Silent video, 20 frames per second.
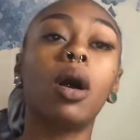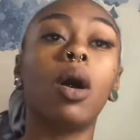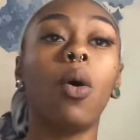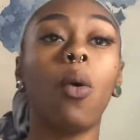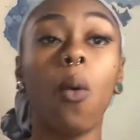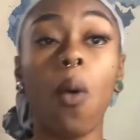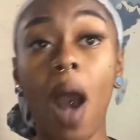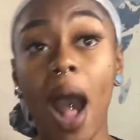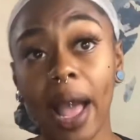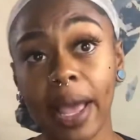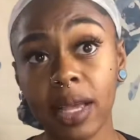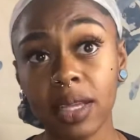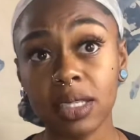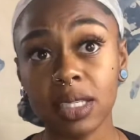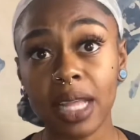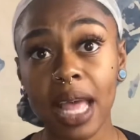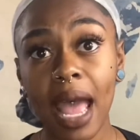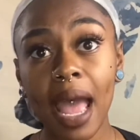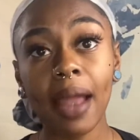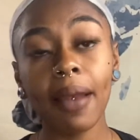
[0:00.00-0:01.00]
Why is
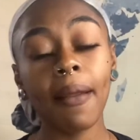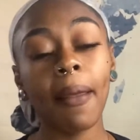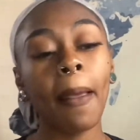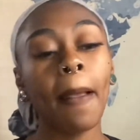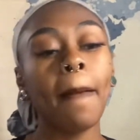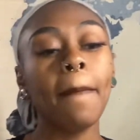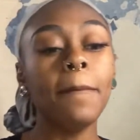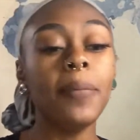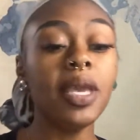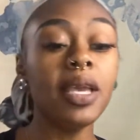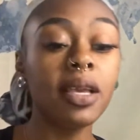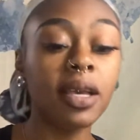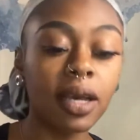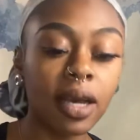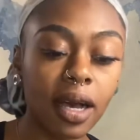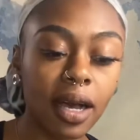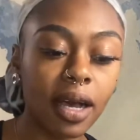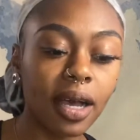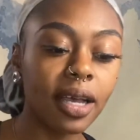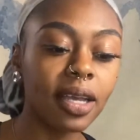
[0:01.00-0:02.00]
that?
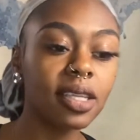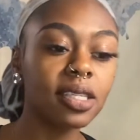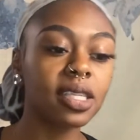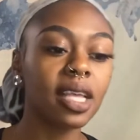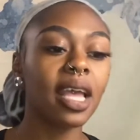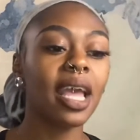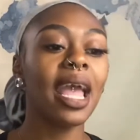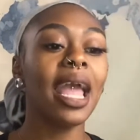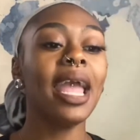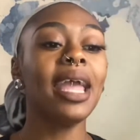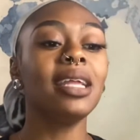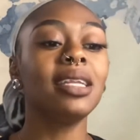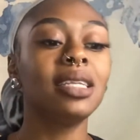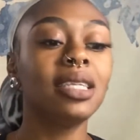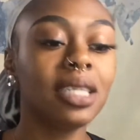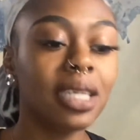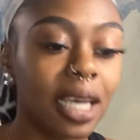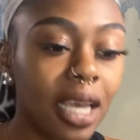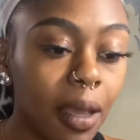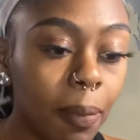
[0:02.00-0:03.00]
Because a
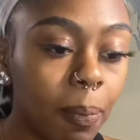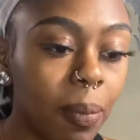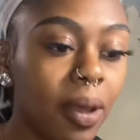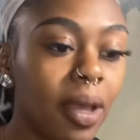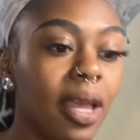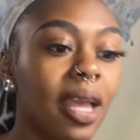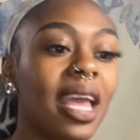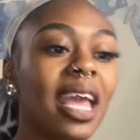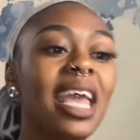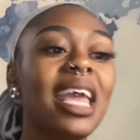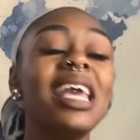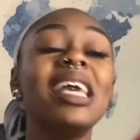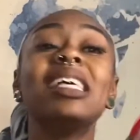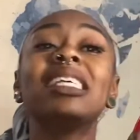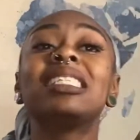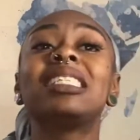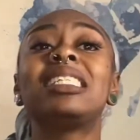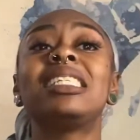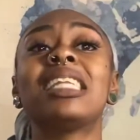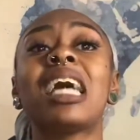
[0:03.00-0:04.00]
tip
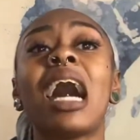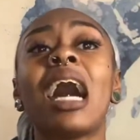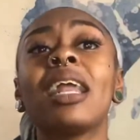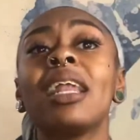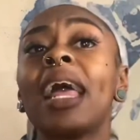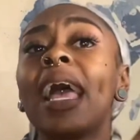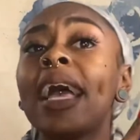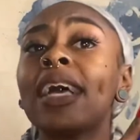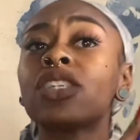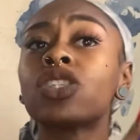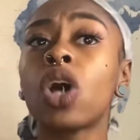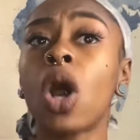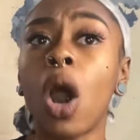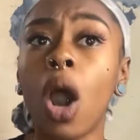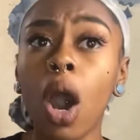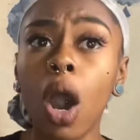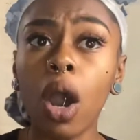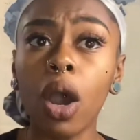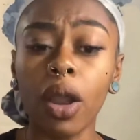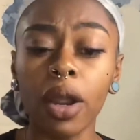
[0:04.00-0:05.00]
is not as
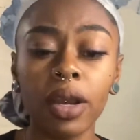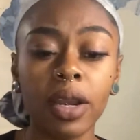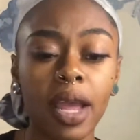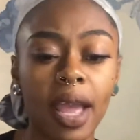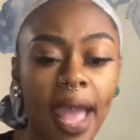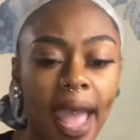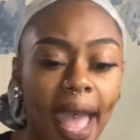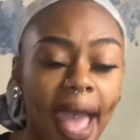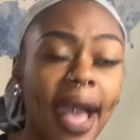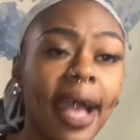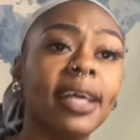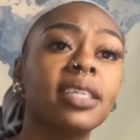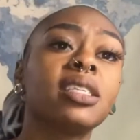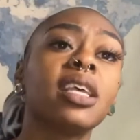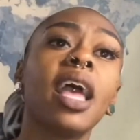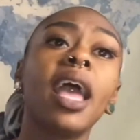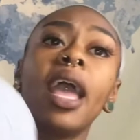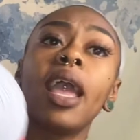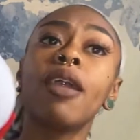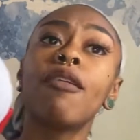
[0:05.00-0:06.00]
hard as
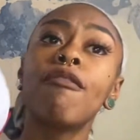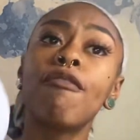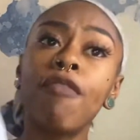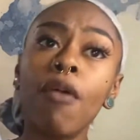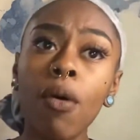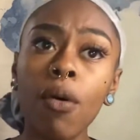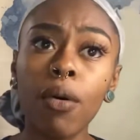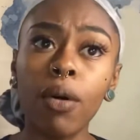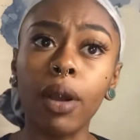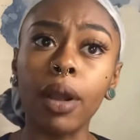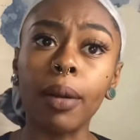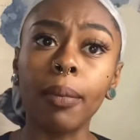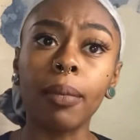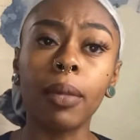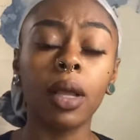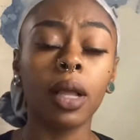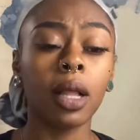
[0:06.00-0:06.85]
a form.